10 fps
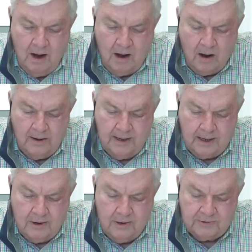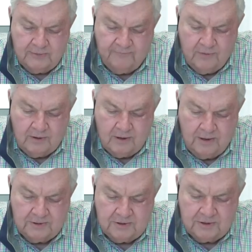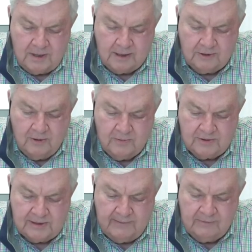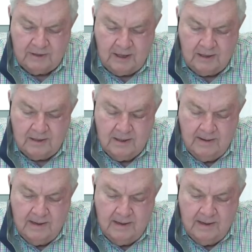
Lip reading: Art and Culture for Adults, October the 17th,